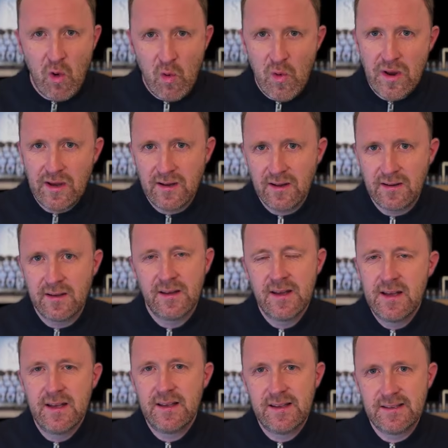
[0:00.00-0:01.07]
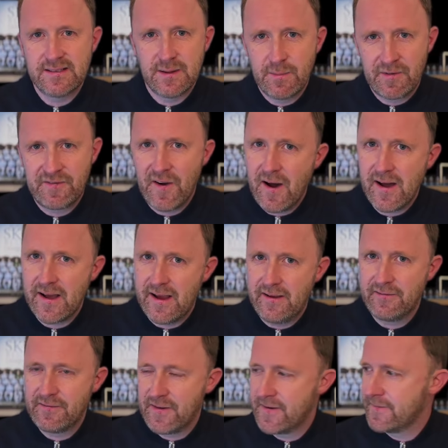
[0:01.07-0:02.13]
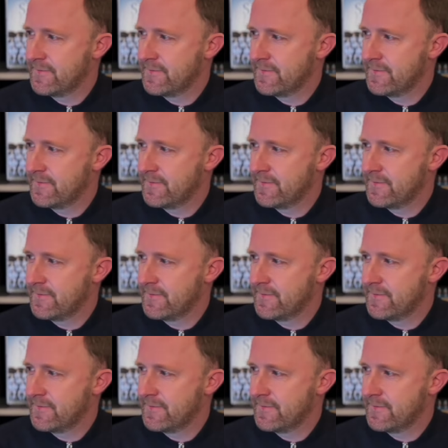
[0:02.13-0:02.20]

Whelan is number 5.